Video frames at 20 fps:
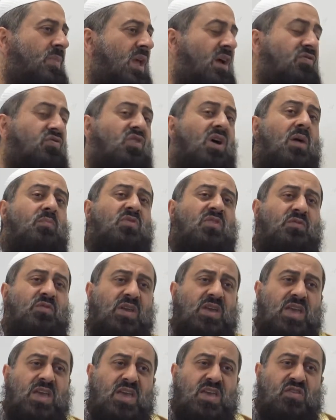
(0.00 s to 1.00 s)
at times of
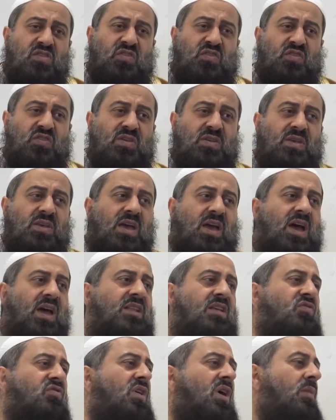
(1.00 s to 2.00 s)
ease
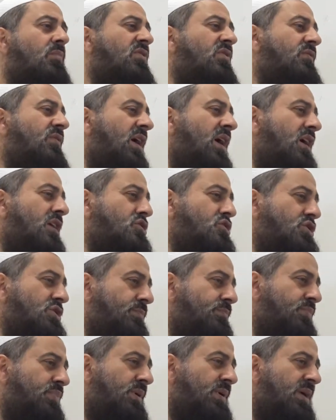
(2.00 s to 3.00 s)
and at times of
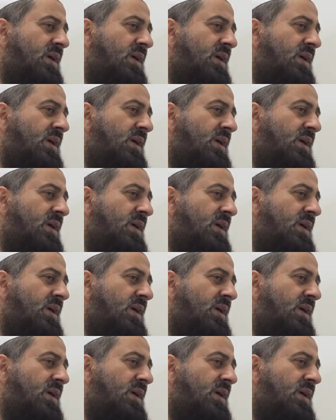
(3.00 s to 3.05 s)
hardship.